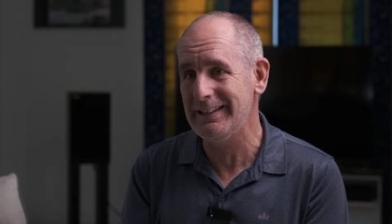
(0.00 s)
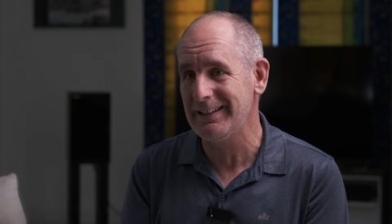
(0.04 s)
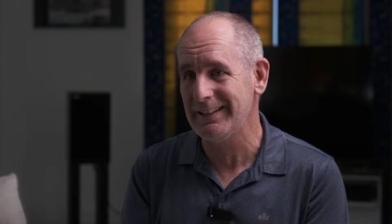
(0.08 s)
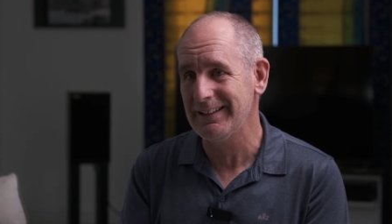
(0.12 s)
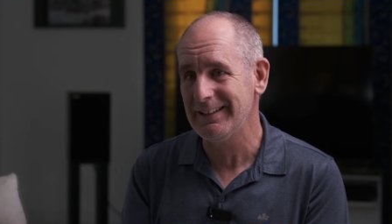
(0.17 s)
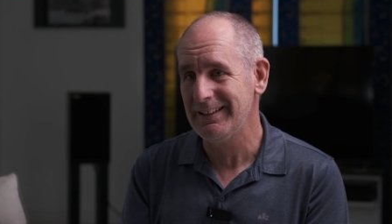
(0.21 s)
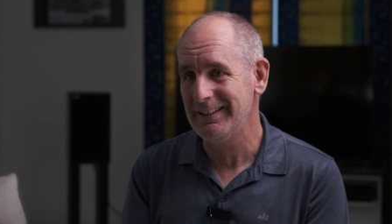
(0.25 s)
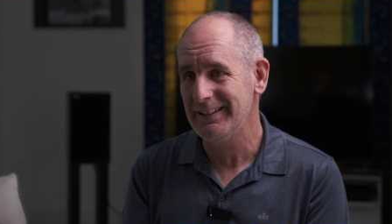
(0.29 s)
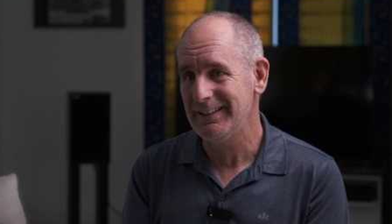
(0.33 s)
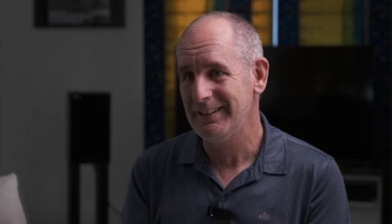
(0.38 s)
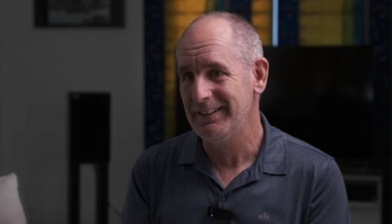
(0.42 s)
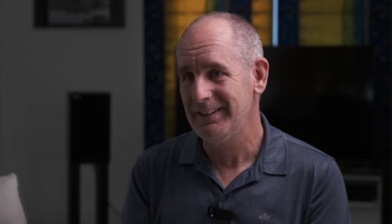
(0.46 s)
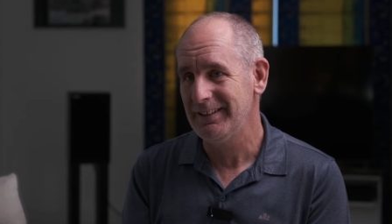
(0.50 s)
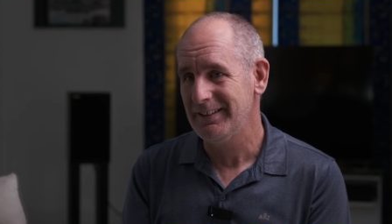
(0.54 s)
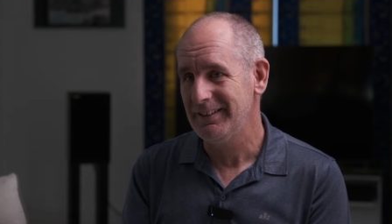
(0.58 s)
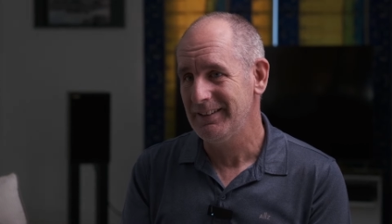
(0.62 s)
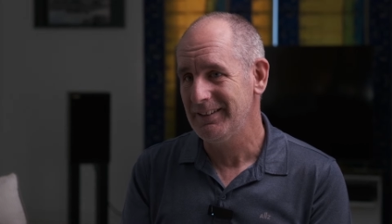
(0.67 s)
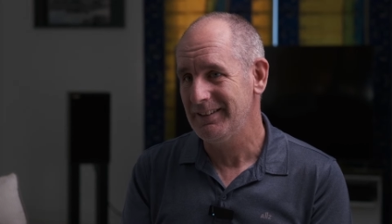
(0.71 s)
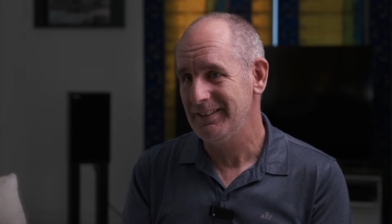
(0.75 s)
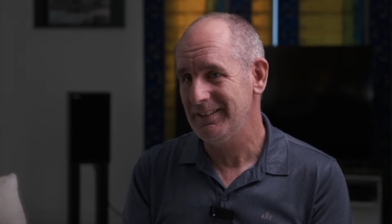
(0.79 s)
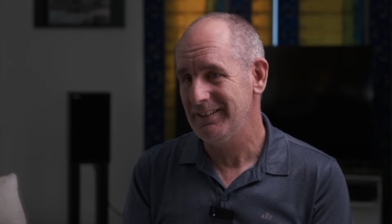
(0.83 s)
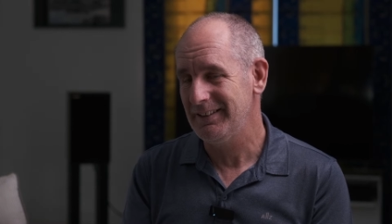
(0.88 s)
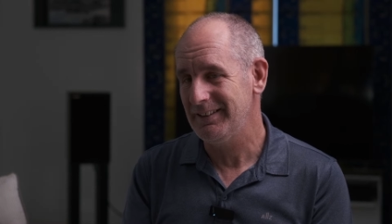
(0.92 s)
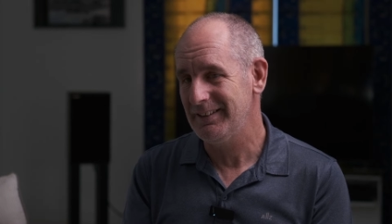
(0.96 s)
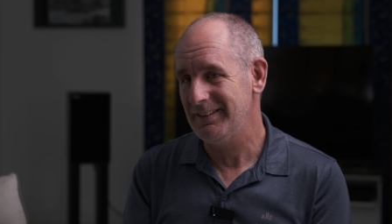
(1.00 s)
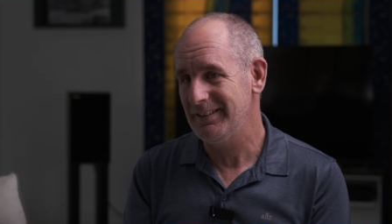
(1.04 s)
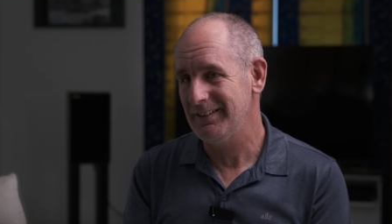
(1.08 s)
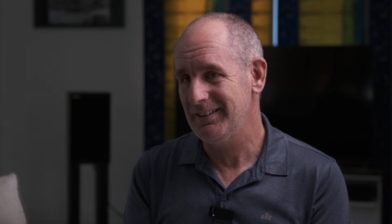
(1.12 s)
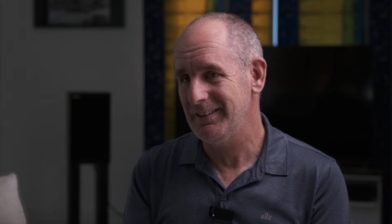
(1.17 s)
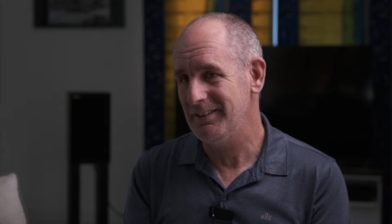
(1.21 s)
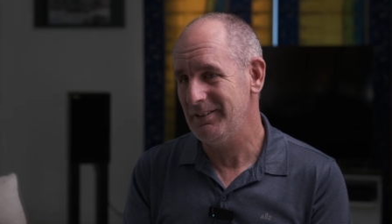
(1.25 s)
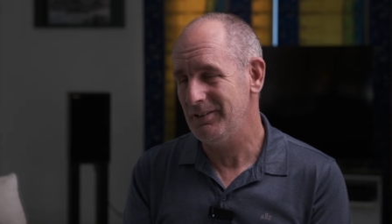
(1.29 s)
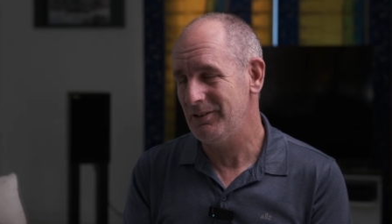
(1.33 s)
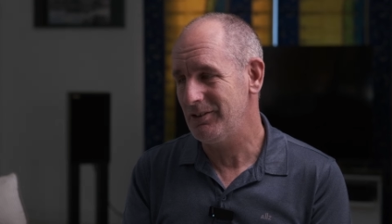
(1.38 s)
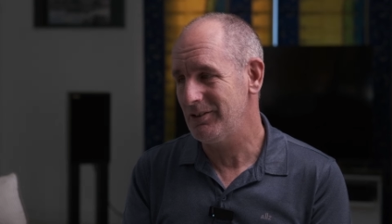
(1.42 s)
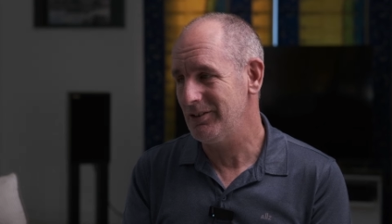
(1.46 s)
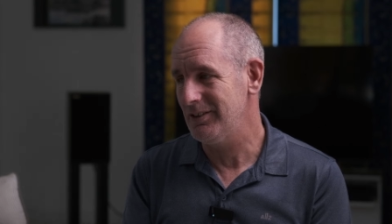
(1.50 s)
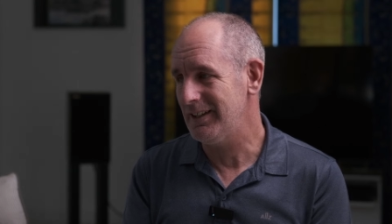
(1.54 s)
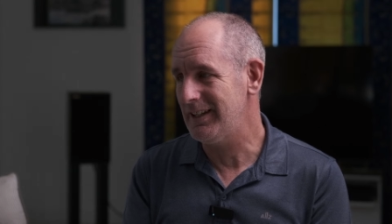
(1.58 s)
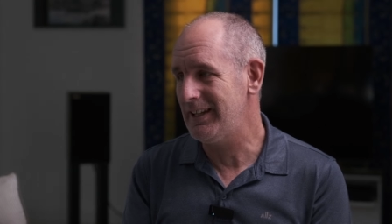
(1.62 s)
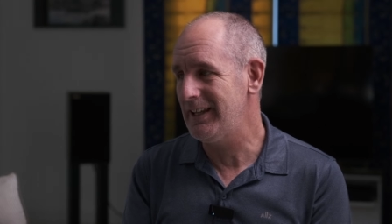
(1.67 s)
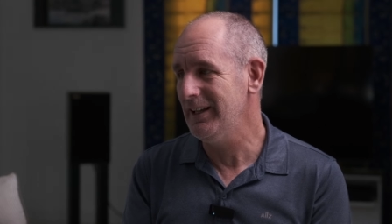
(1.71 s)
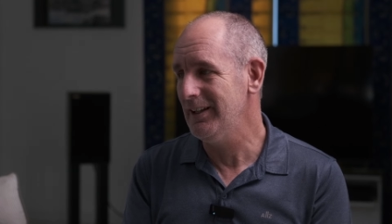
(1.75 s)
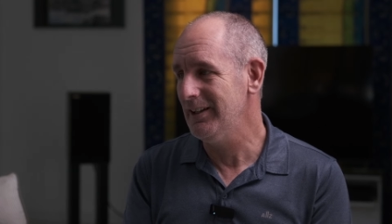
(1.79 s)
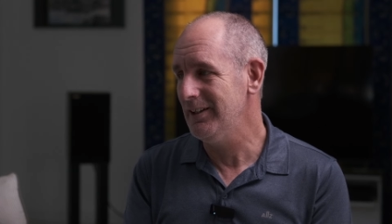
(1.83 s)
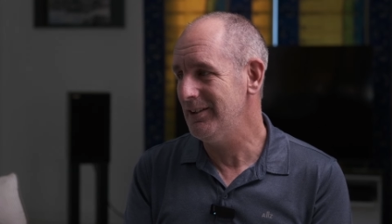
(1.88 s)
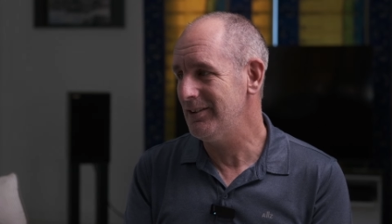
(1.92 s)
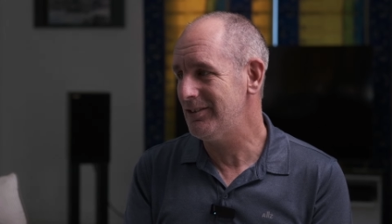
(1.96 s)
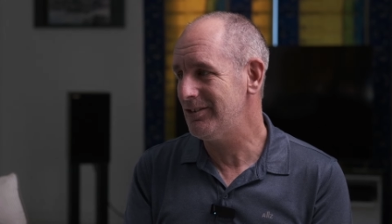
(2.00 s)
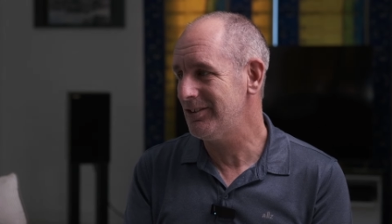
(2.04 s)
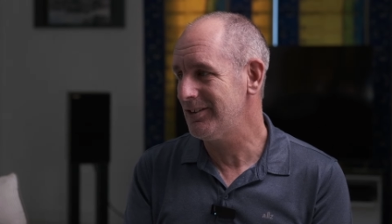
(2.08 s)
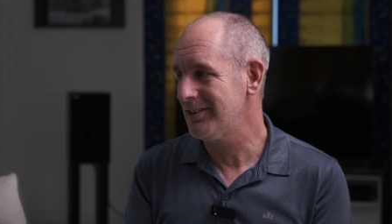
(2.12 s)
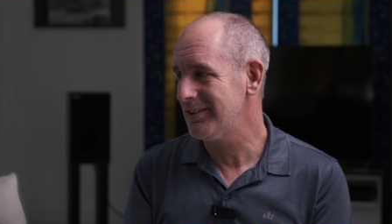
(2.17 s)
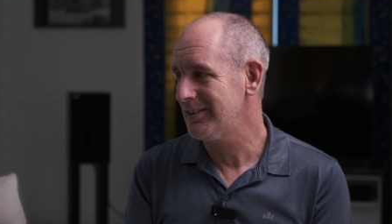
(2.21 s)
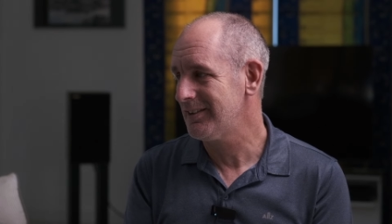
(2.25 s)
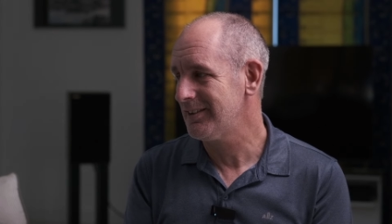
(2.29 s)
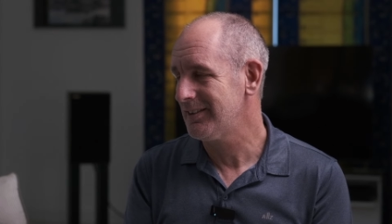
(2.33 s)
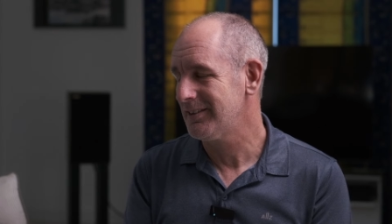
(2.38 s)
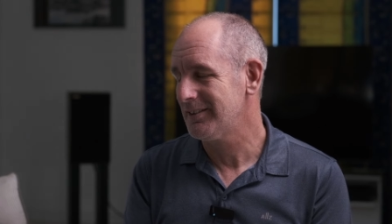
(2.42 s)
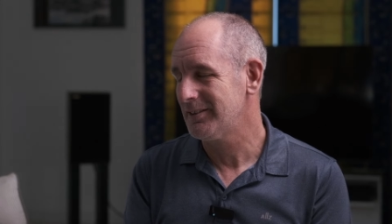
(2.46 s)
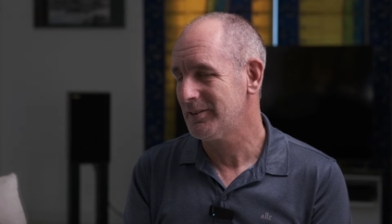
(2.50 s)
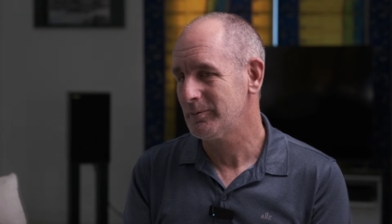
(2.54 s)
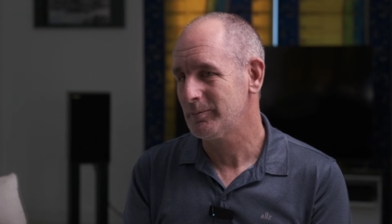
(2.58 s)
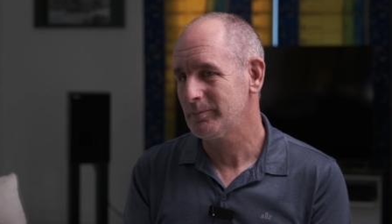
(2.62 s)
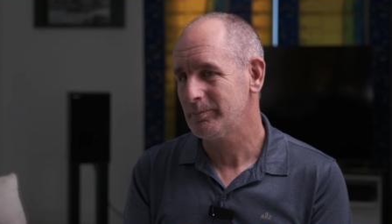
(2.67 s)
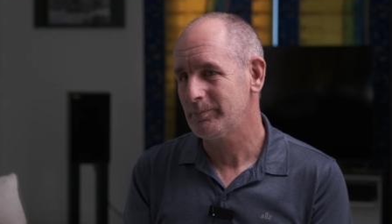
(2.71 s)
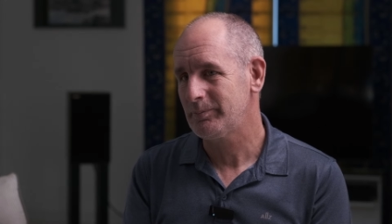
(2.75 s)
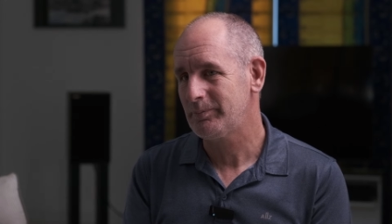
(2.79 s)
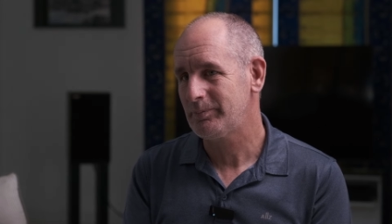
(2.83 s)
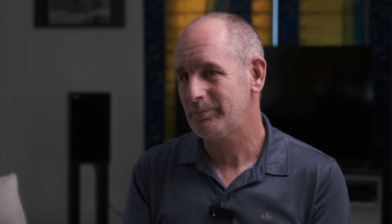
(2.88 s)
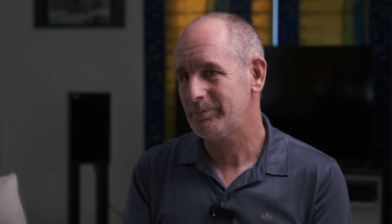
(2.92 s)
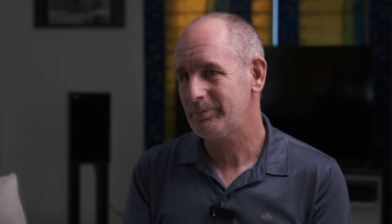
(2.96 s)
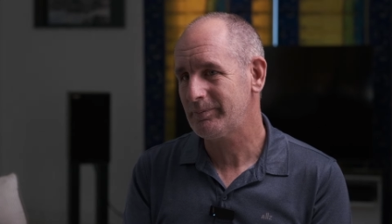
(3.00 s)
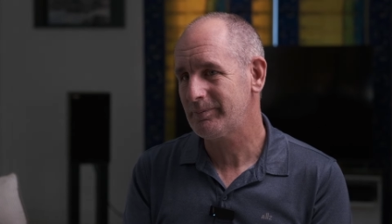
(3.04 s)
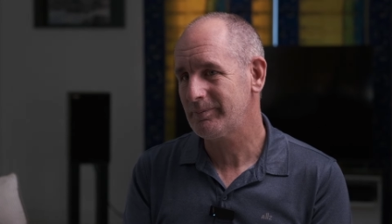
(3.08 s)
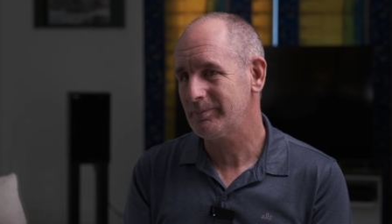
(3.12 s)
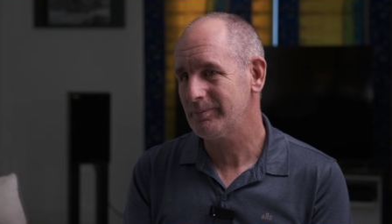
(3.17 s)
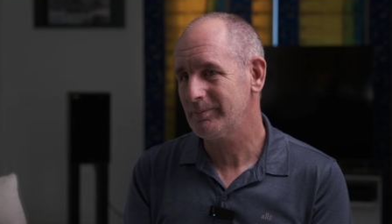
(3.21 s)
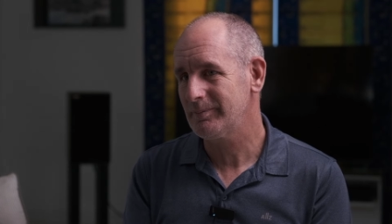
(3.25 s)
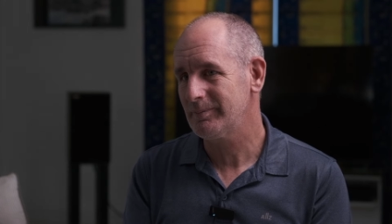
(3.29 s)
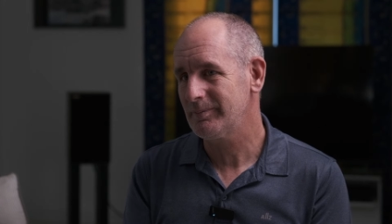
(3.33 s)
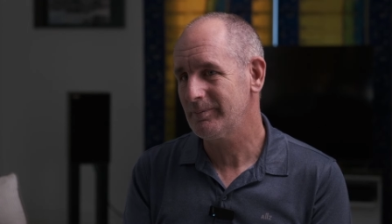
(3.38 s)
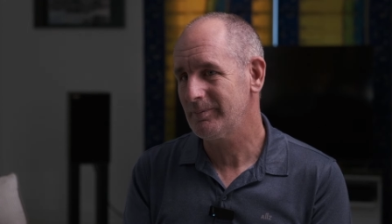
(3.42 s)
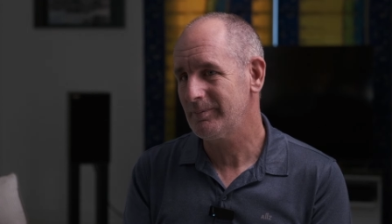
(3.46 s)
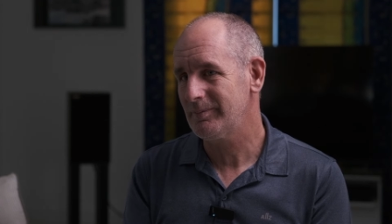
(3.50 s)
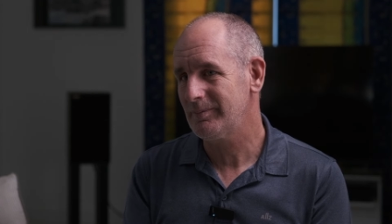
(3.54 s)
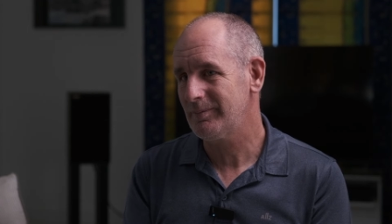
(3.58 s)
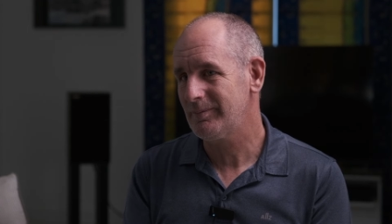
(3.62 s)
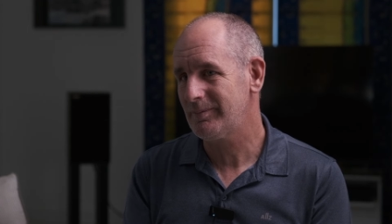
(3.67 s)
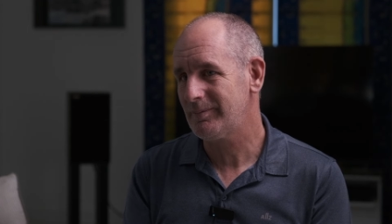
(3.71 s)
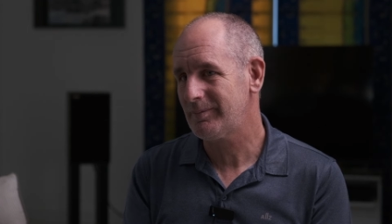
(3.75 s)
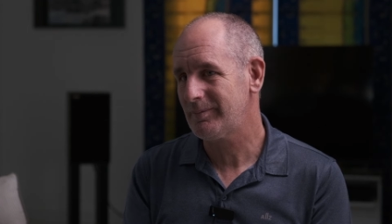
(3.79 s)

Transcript: Well, yes, it's yes. going to kill us. it, does seem like a very